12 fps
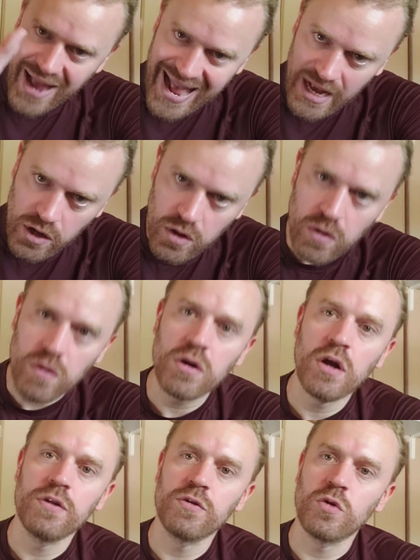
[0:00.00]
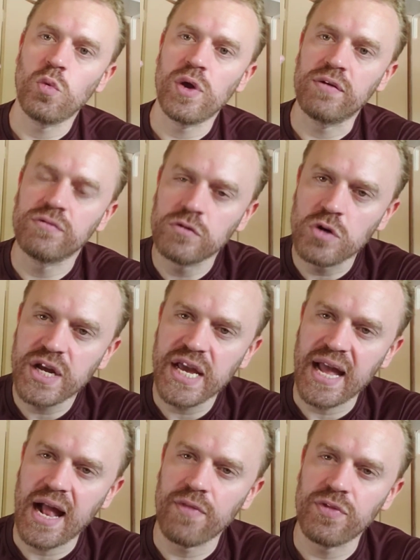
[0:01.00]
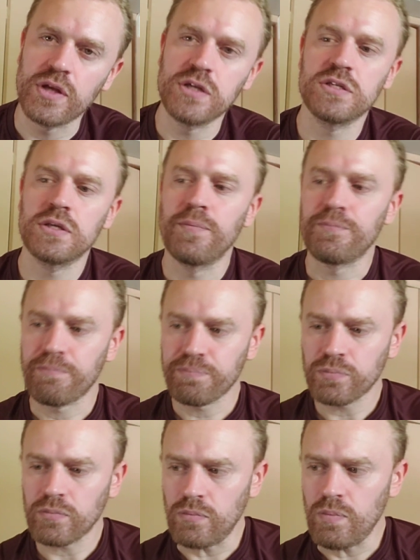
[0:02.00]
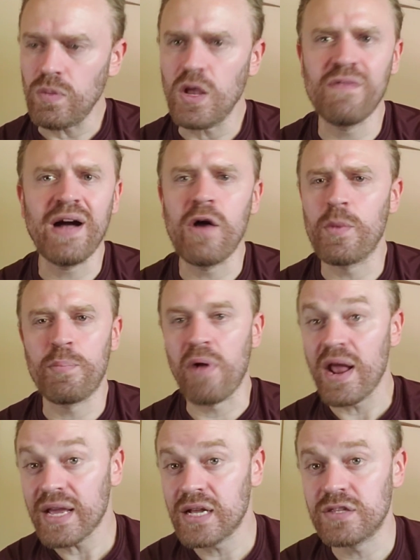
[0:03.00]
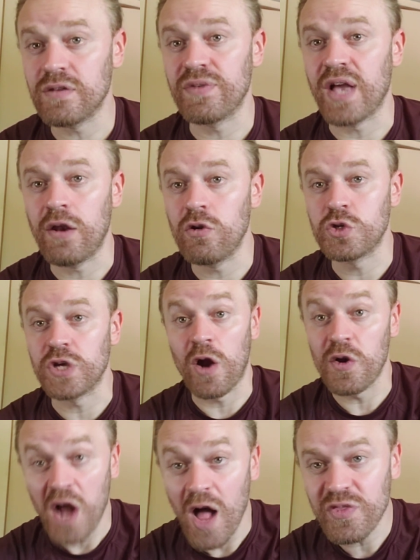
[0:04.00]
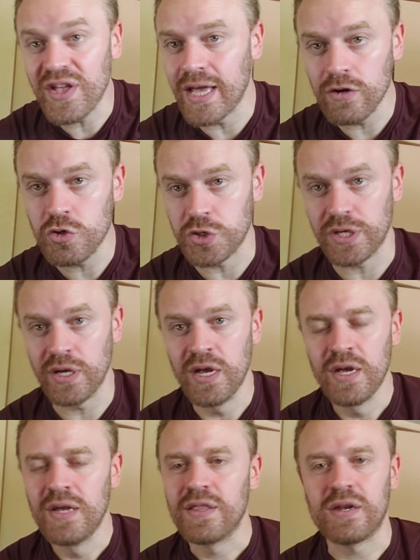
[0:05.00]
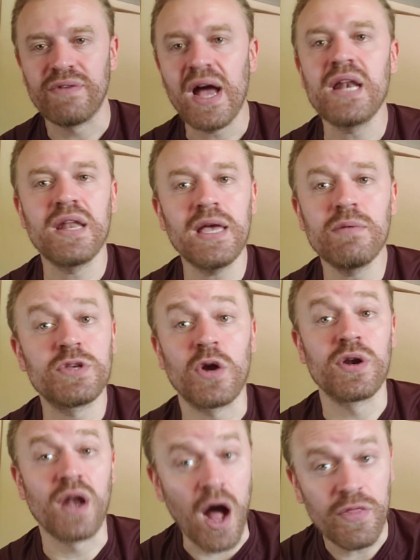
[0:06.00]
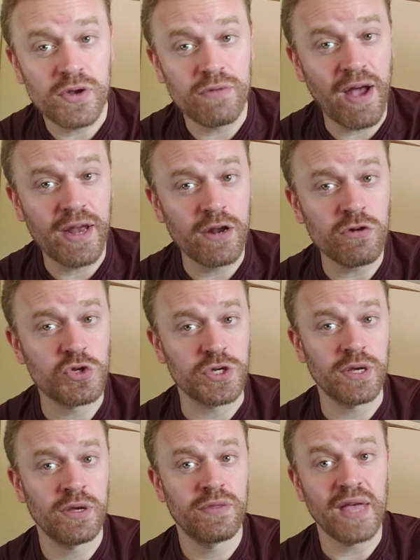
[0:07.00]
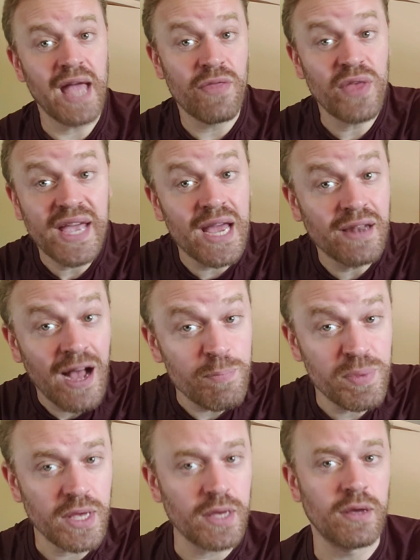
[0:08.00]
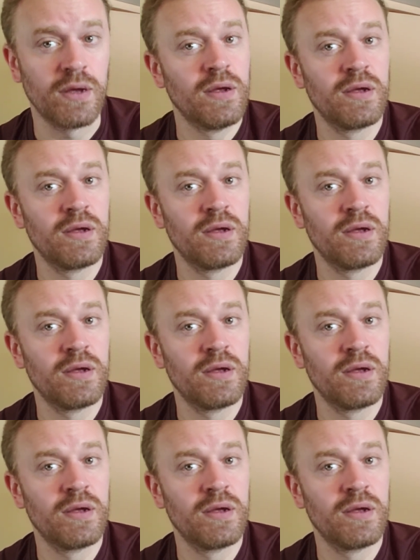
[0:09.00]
angle, another way of looking at this, of how the predicates of the energy are not the energy. The divine names are not the divine energy, and they cannot be,